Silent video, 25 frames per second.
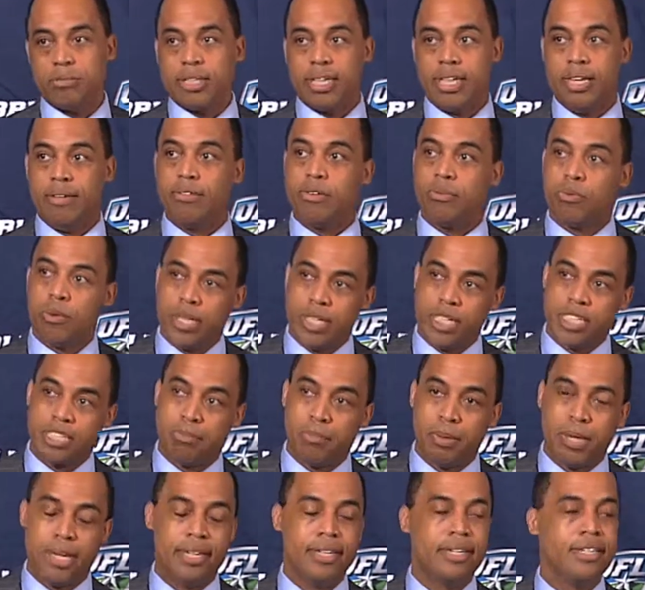even when it's
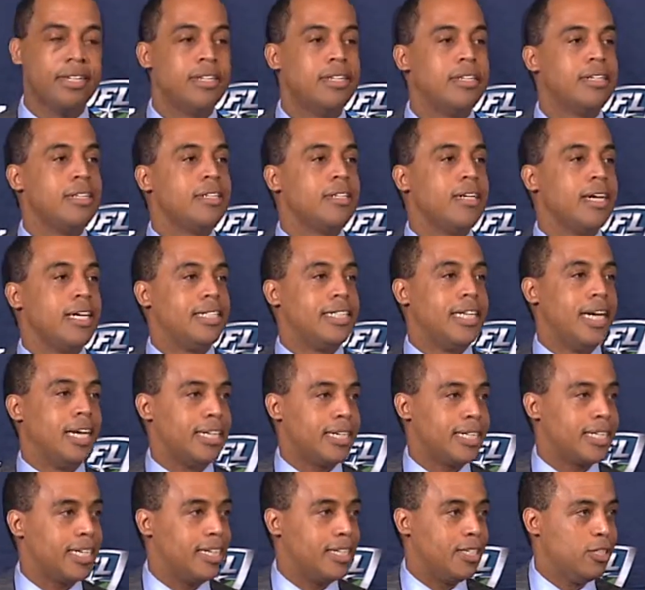been a
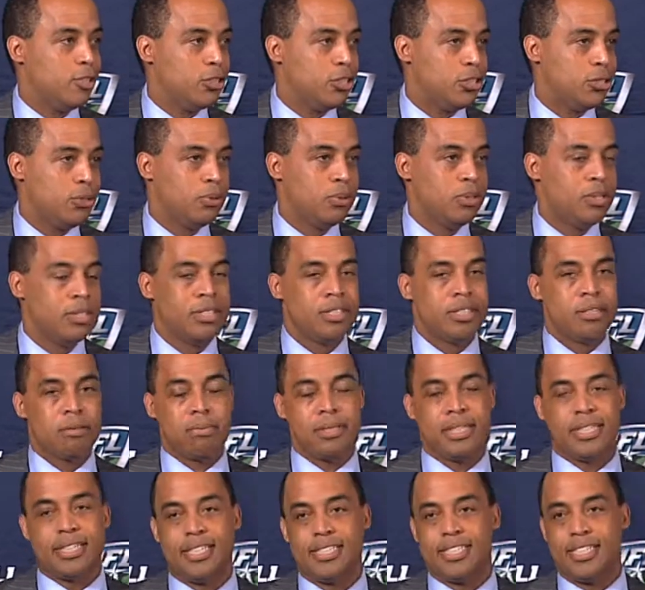delicate issue,
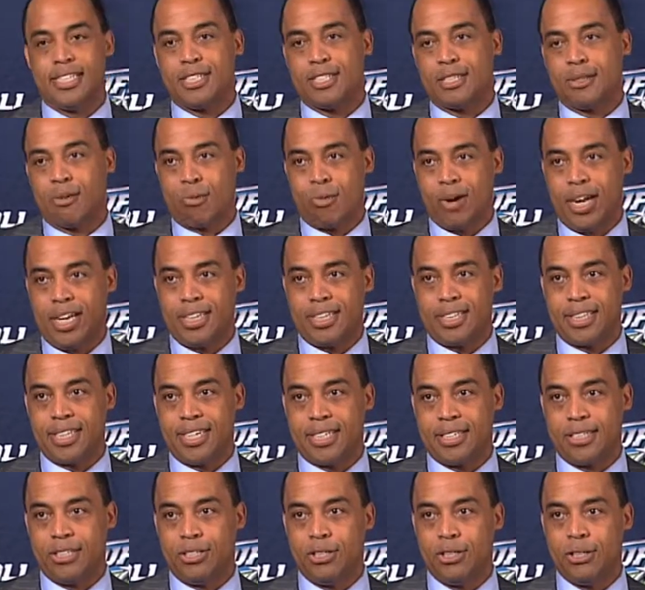because it's the right
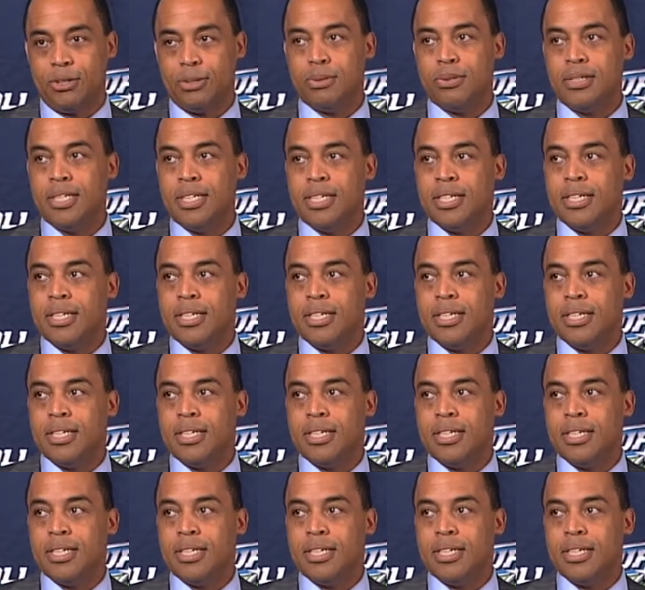thing to do.